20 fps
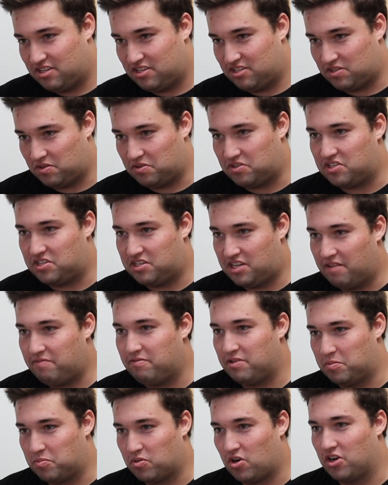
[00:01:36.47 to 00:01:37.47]
So it's
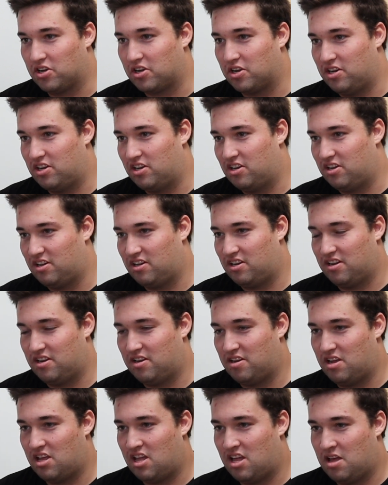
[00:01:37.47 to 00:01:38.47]
definitely broken.
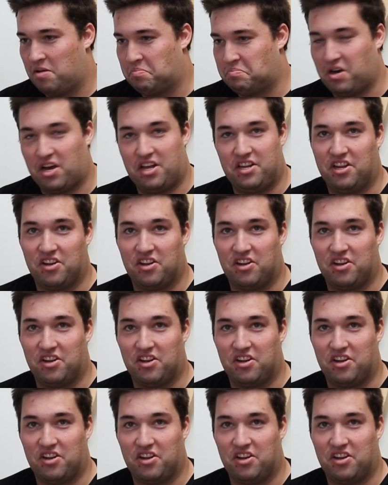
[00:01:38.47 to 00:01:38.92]
But,